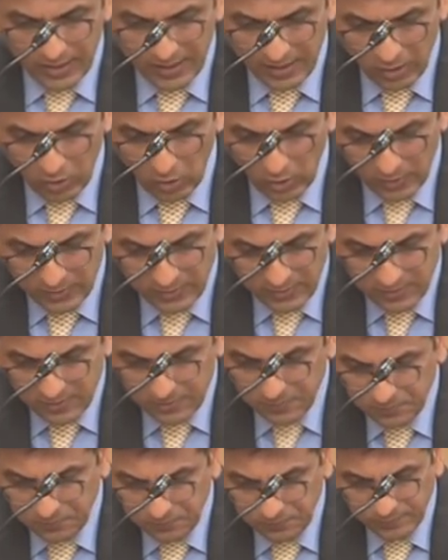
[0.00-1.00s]
get
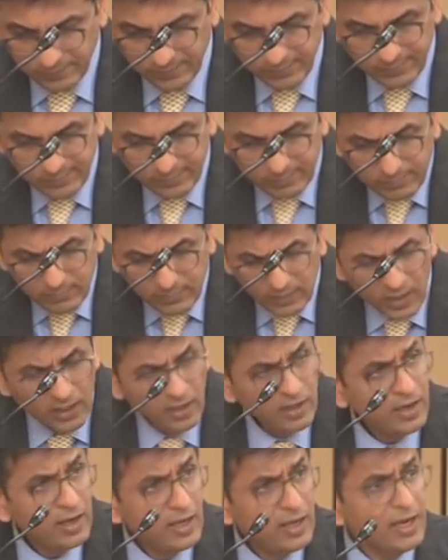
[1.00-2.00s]
lost.
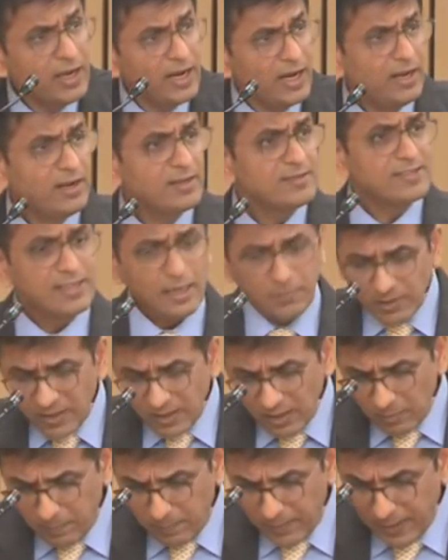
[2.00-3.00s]
In a
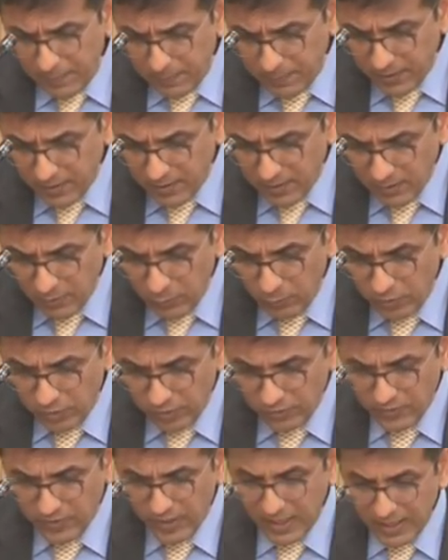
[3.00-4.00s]
seminal paper, which
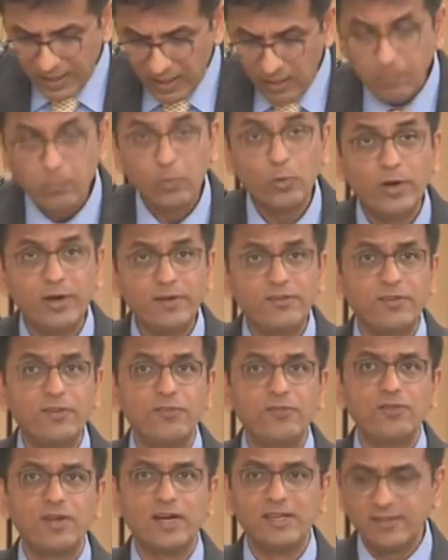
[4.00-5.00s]
is titled Poets
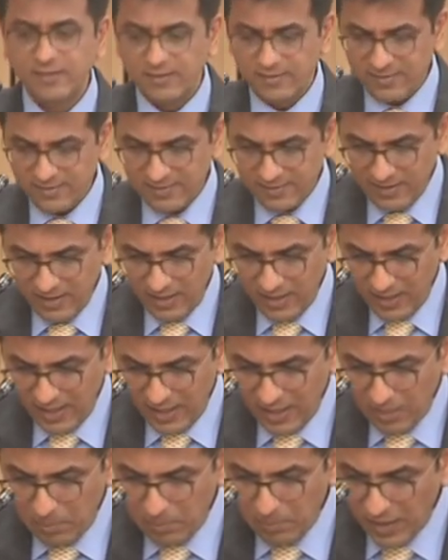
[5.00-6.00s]
as Judges,
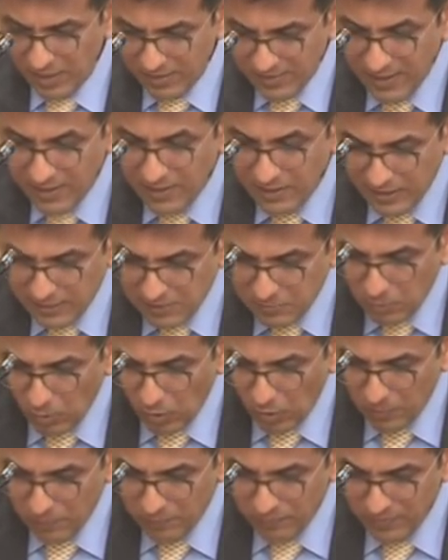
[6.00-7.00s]
Martha
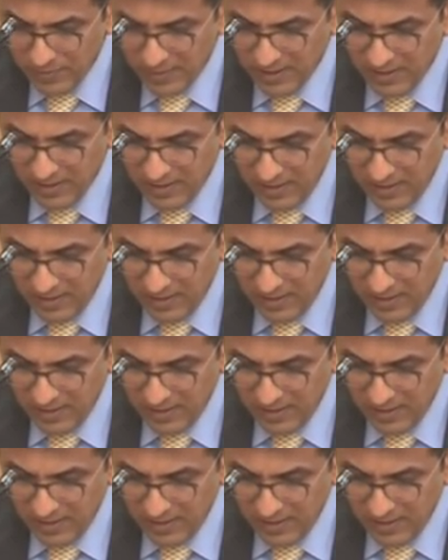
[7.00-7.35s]
Nussbaum,